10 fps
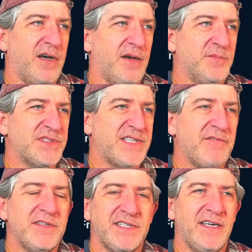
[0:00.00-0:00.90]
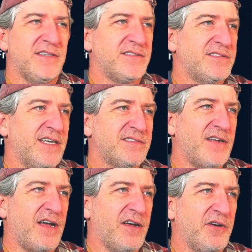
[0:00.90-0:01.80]
17. It's
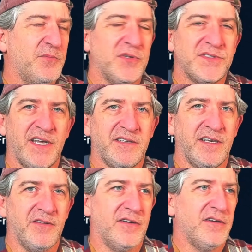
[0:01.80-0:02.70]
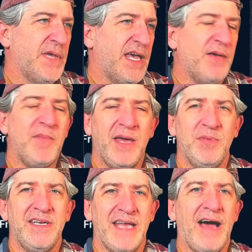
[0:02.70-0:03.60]
not 100% either. It may
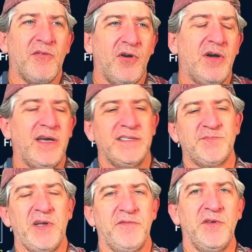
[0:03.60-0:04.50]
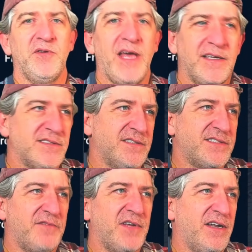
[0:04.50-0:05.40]
be now, though. It's been a few days since
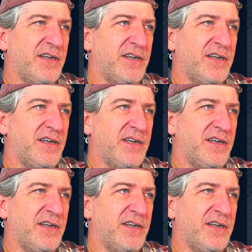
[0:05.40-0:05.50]
I've done any